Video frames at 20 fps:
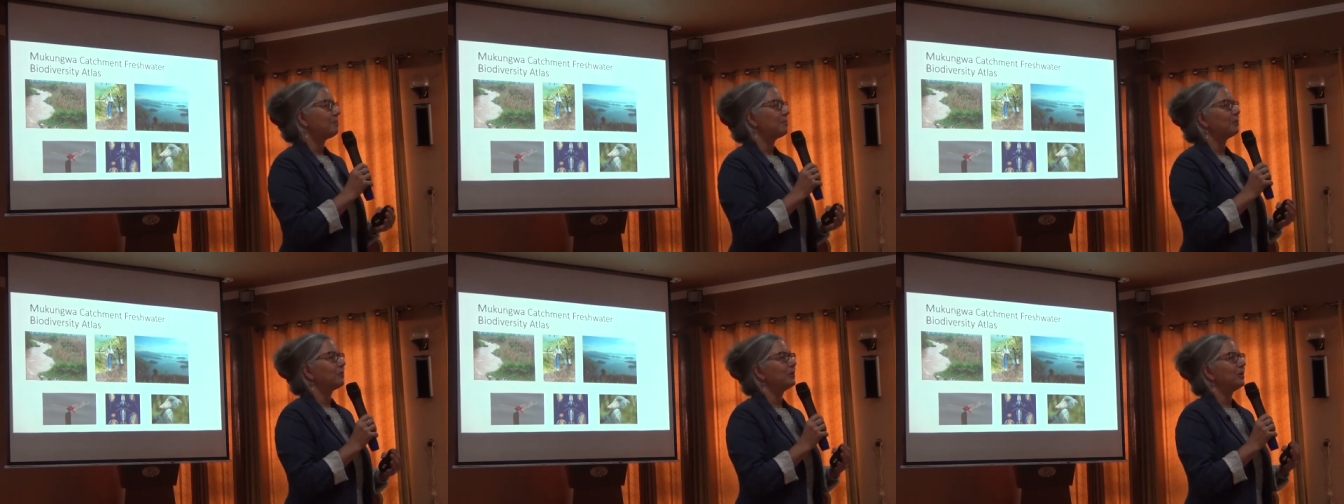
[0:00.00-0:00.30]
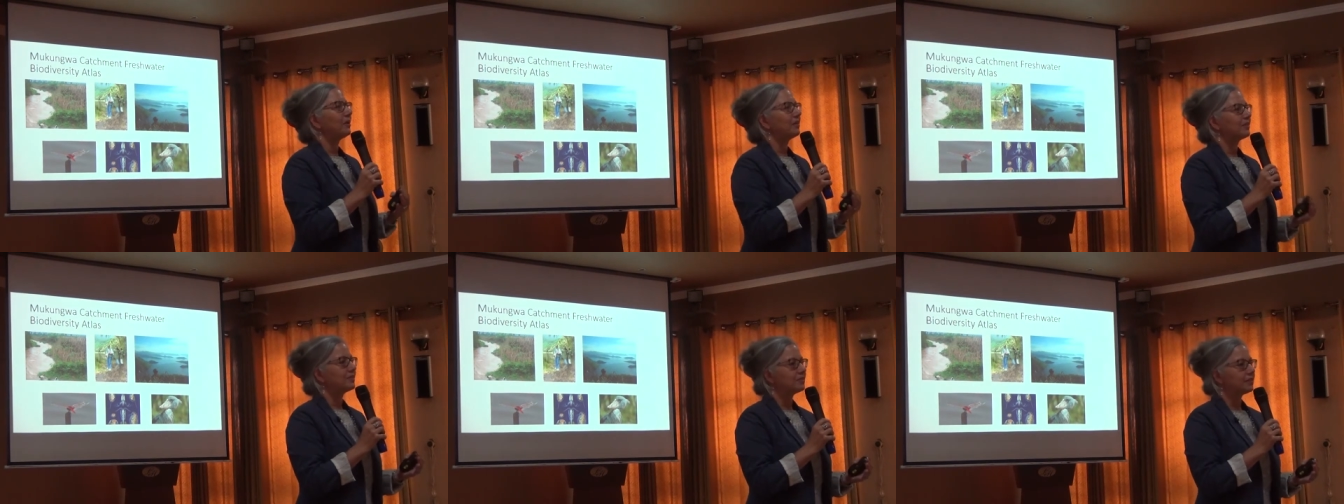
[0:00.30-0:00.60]
but
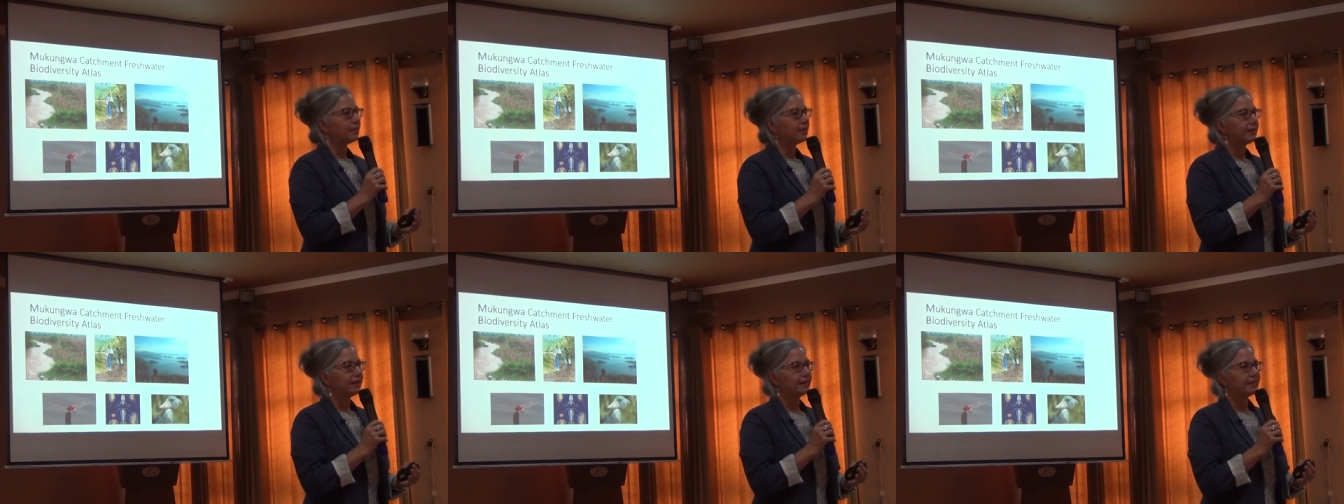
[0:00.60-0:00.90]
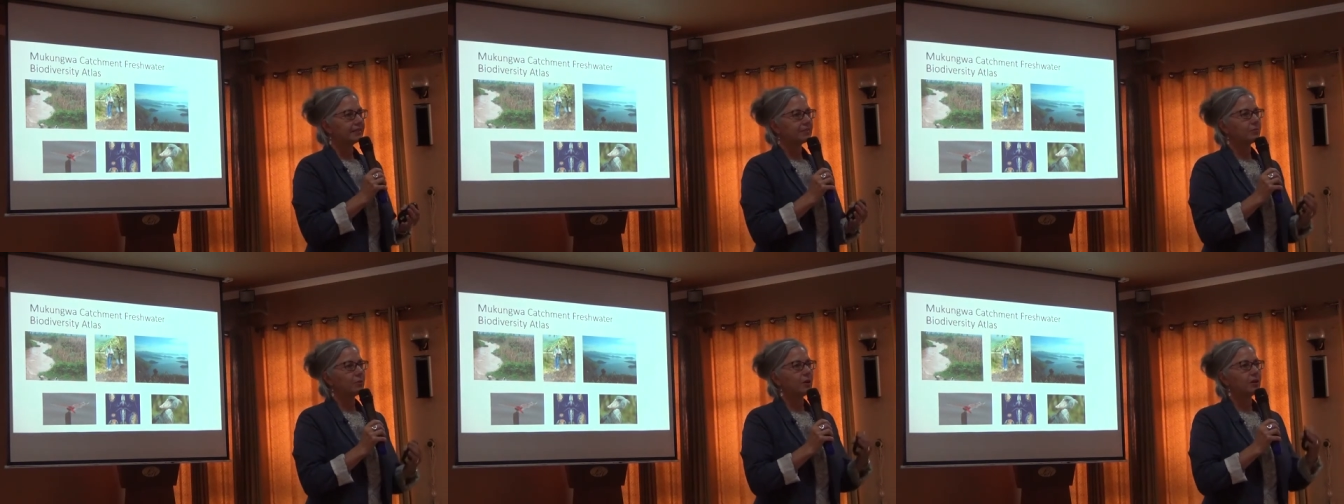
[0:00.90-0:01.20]
we are
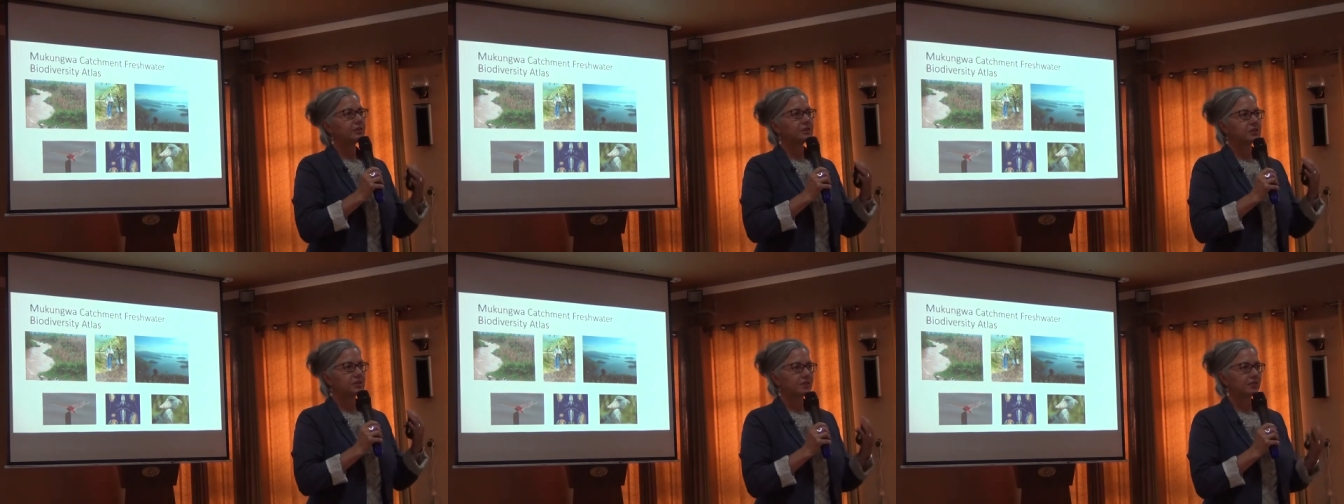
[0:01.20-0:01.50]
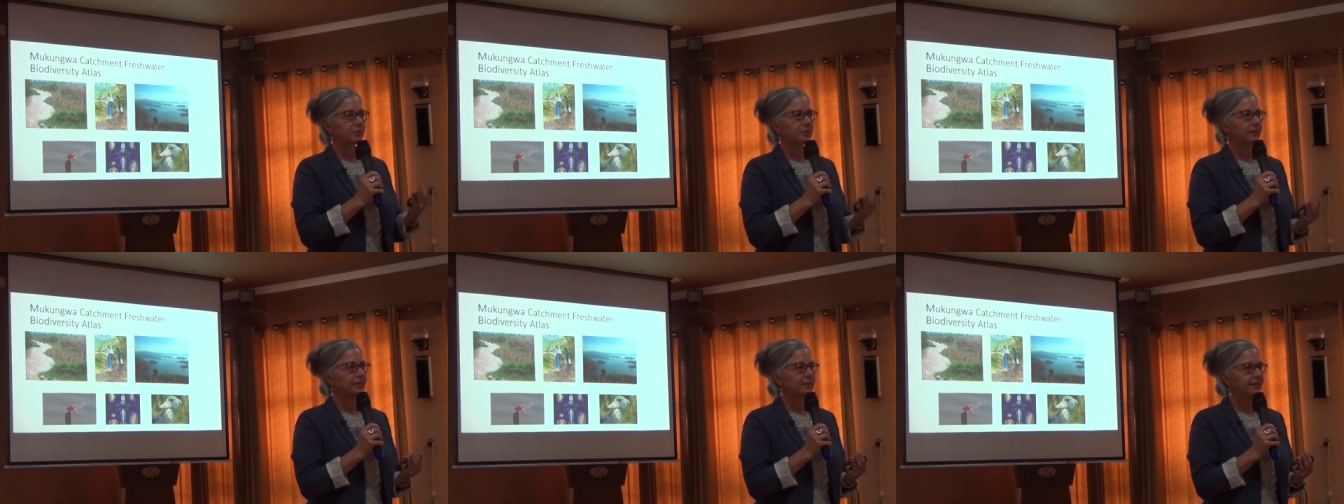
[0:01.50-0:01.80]
starting small
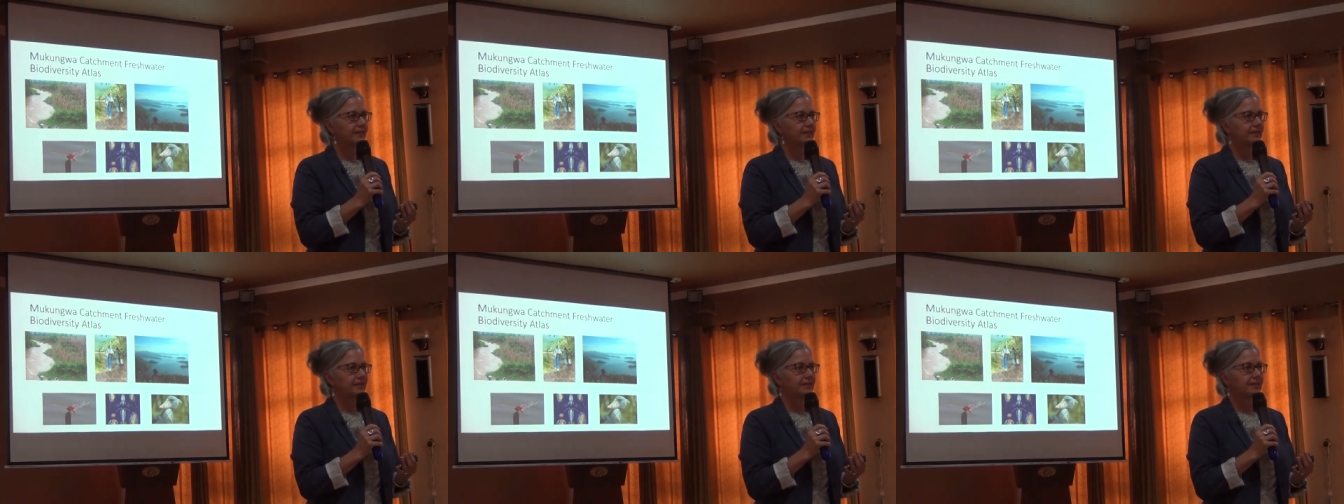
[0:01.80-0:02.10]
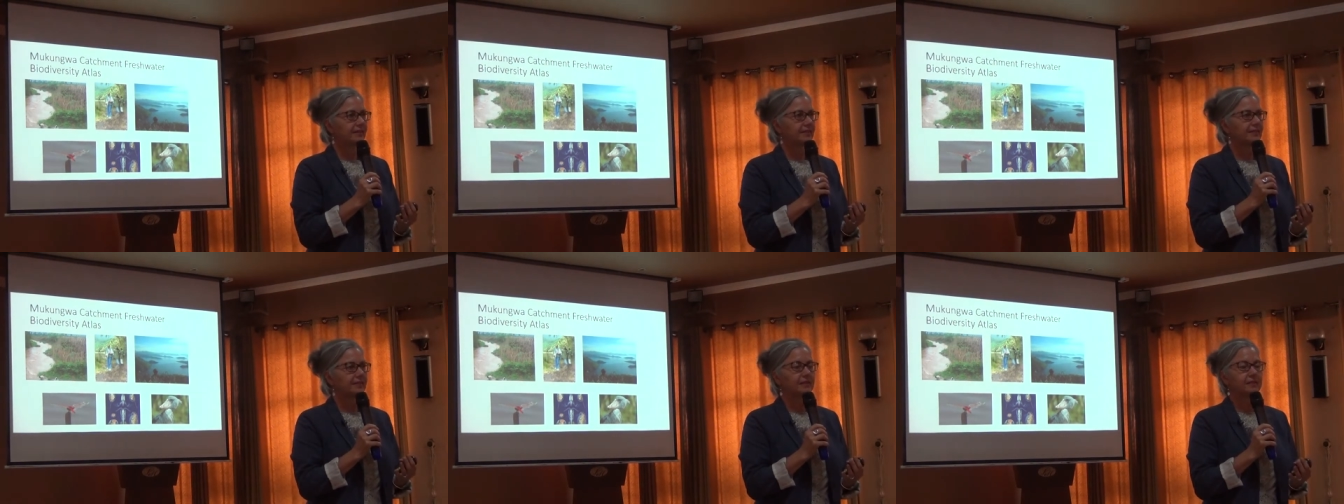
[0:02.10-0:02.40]
just with this
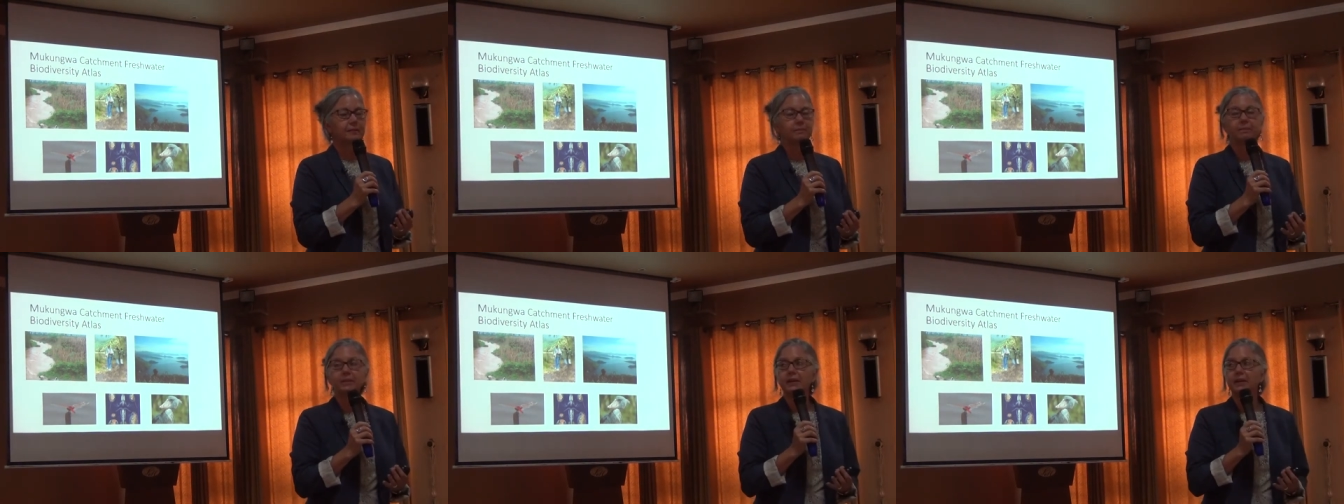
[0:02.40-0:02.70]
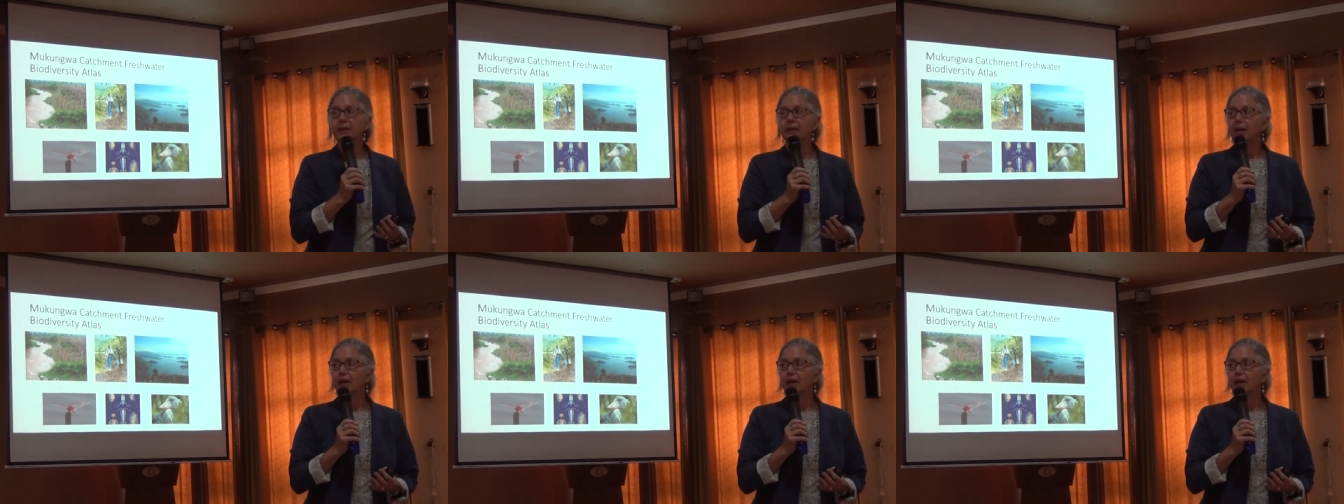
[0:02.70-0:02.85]
system